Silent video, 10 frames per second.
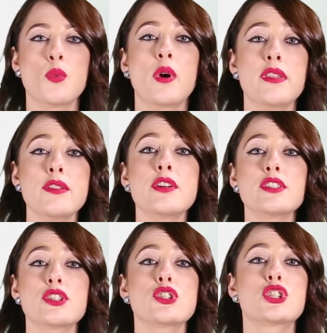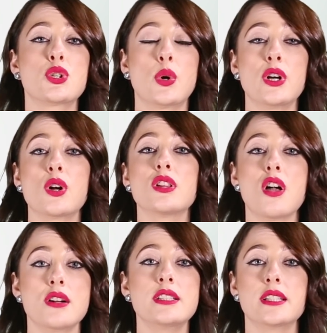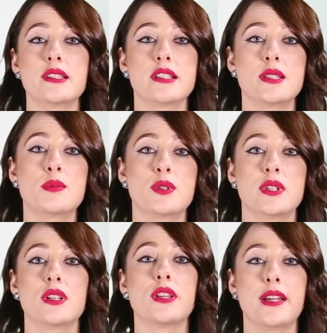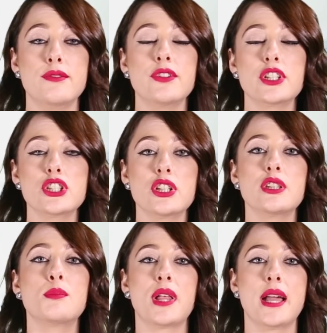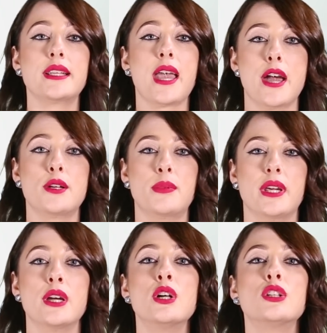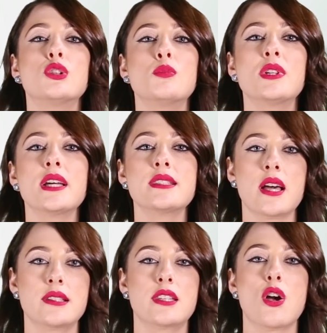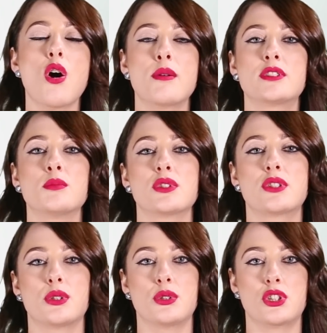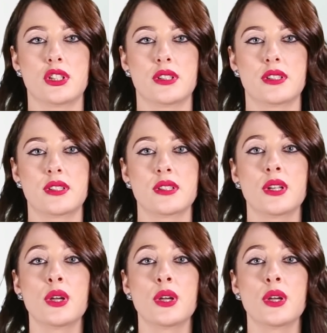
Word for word: Whether there's a short or long distance between the light fixture and the plant canopy, Lumileds has the optimal solutions.